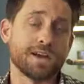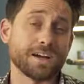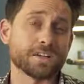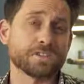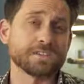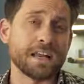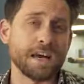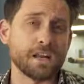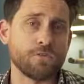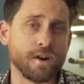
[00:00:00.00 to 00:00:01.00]
Actually,
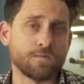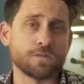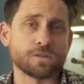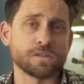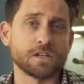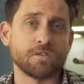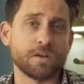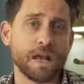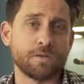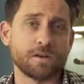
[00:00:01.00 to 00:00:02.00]
95% of
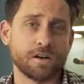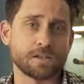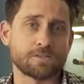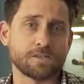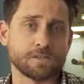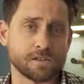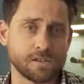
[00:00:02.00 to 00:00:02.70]
unhappy customers